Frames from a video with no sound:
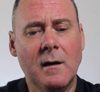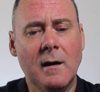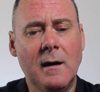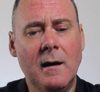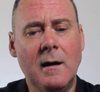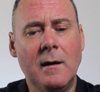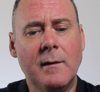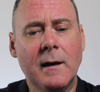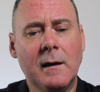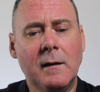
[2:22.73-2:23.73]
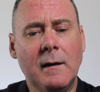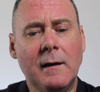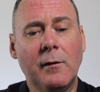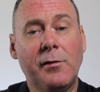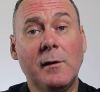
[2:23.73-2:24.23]
I reckon
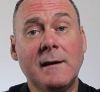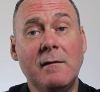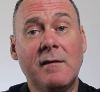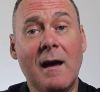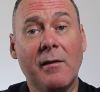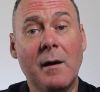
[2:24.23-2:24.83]
under 13 South.